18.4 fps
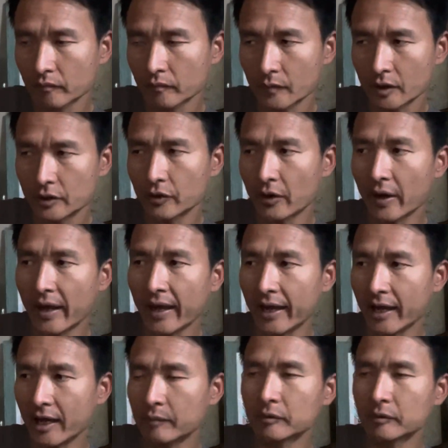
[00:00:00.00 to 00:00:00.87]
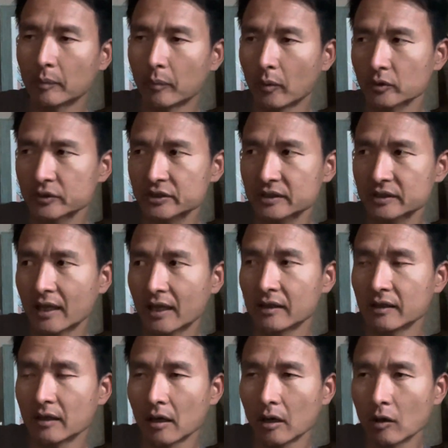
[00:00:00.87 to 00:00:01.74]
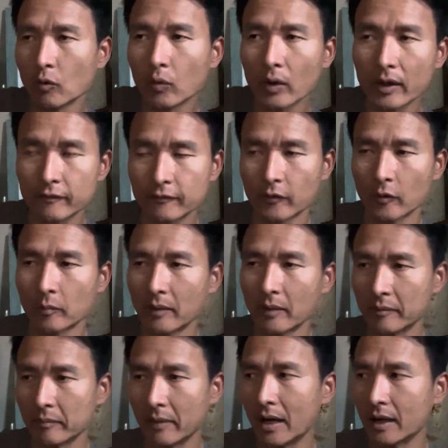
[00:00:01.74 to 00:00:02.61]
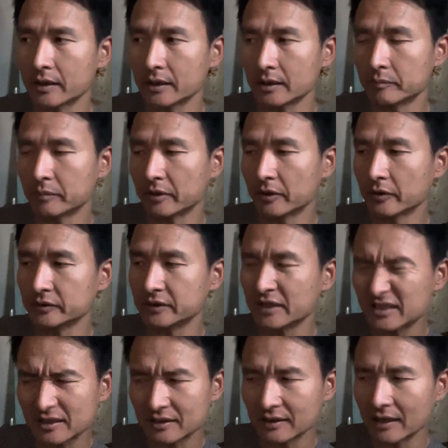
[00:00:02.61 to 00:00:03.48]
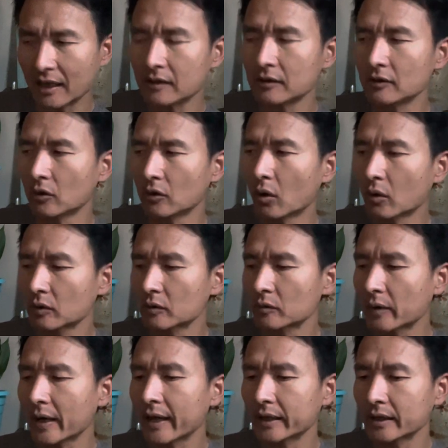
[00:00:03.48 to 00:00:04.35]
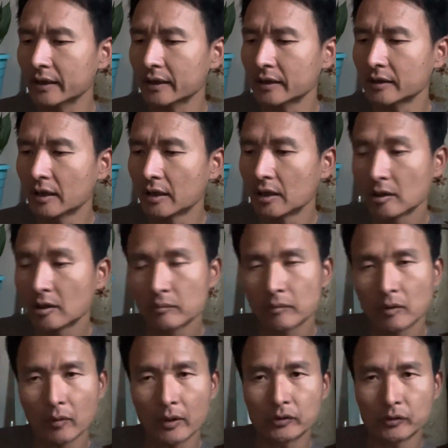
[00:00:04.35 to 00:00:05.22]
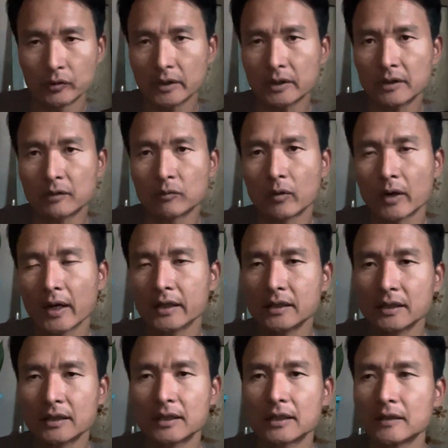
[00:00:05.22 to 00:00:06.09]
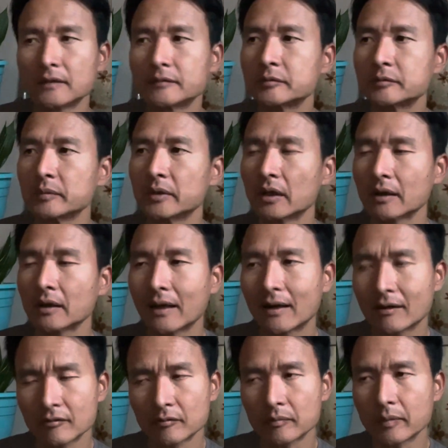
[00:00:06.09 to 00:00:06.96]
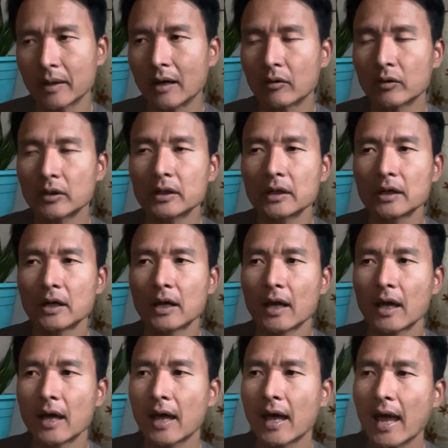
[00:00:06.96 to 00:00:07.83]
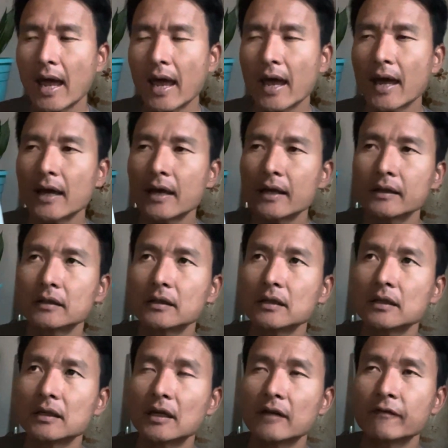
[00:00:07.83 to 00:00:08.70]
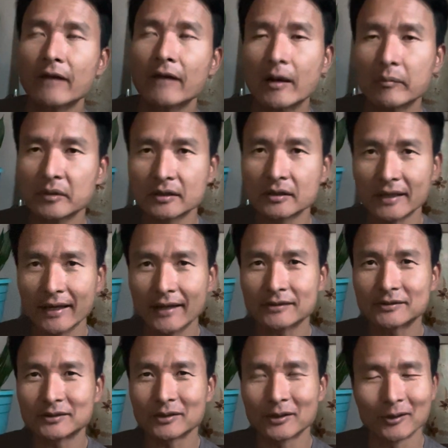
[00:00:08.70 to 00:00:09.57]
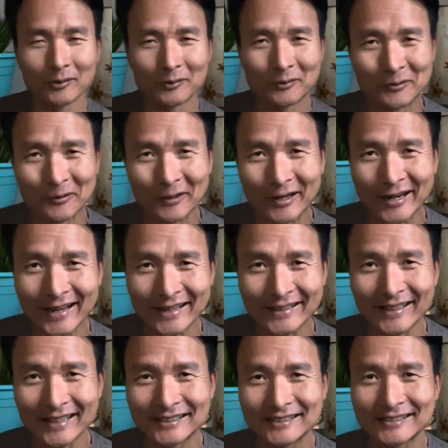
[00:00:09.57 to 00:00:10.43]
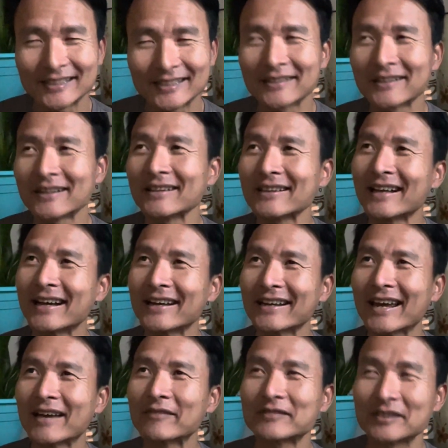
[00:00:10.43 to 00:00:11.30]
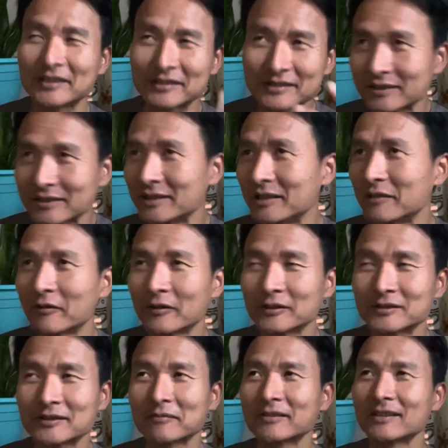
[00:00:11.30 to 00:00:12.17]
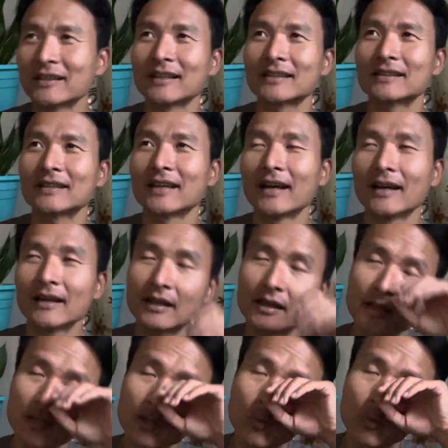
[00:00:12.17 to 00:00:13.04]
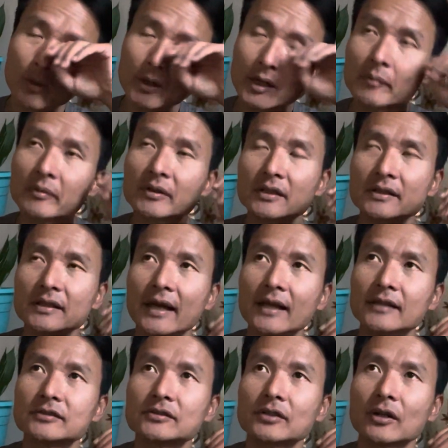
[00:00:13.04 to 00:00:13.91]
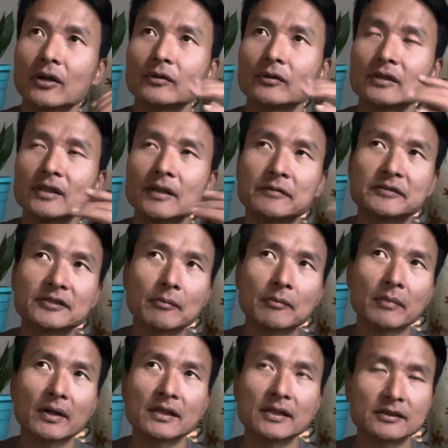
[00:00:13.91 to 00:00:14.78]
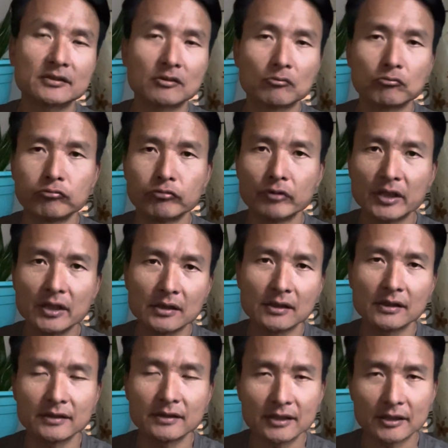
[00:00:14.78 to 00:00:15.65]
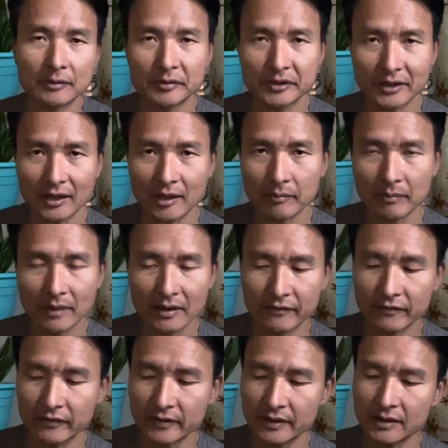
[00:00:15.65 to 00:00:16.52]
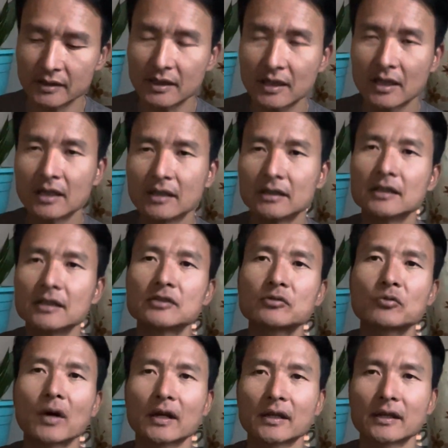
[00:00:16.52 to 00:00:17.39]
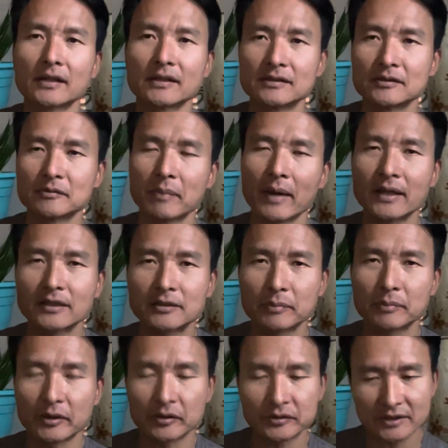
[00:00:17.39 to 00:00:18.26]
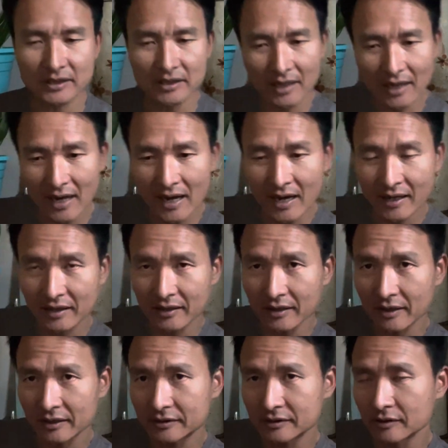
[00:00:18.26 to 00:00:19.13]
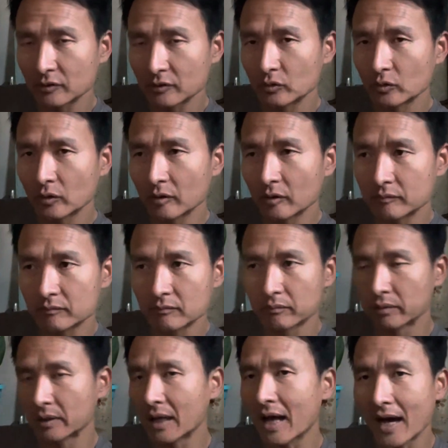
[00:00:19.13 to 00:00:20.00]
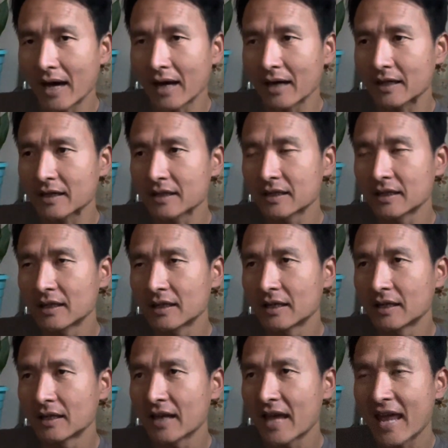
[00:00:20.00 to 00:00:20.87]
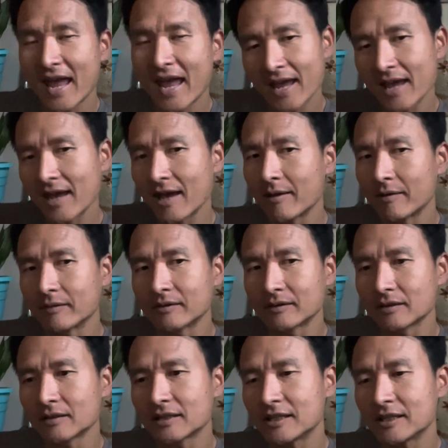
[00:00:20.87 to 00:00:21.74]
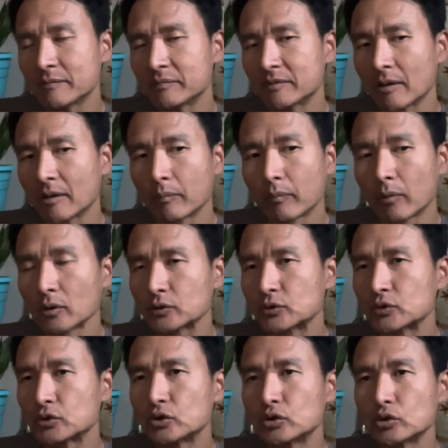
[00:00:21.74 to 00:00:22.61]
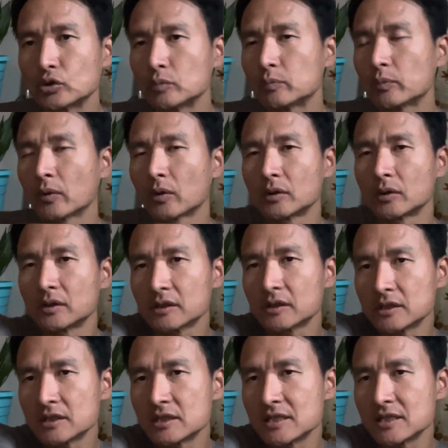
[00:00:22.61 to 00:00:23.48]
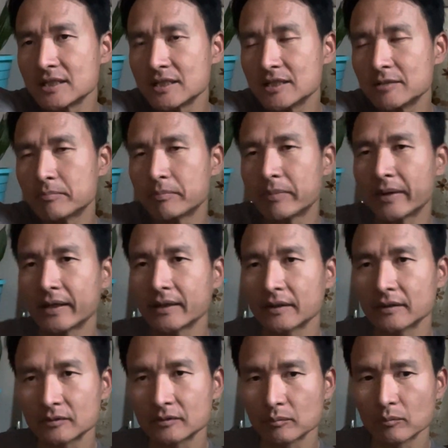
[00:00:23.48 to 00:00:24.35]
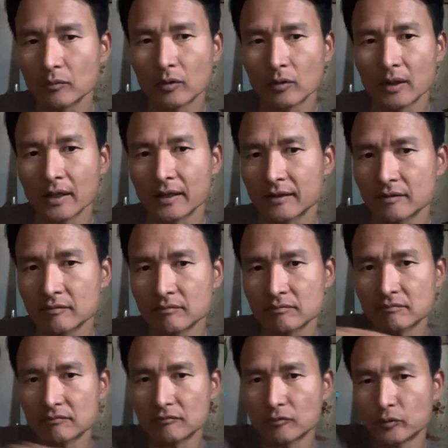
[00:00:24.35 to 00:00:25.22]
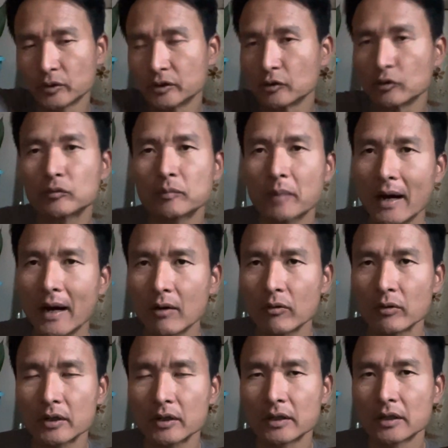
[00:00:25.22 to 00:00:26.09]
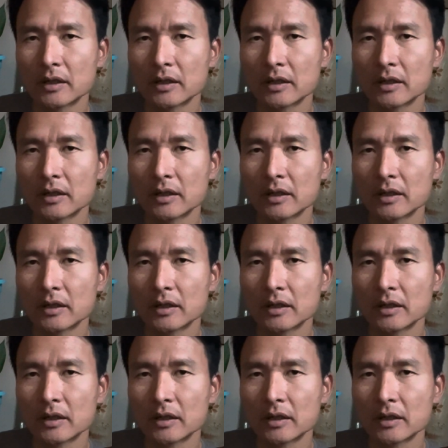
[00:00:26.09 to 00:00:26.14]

you know, aim the ball slightly away from my body because it's slightly longer racket. But when you hit it right, it gives me a lot of power. And if I'm in the dead zone, where I get stuck a lot after serve or something like that, when I'm in the dead zone, if somebody hits a really deep shot at my feet, this racket is best because I can actually do a block and keep the ball super deep and more like with a good power,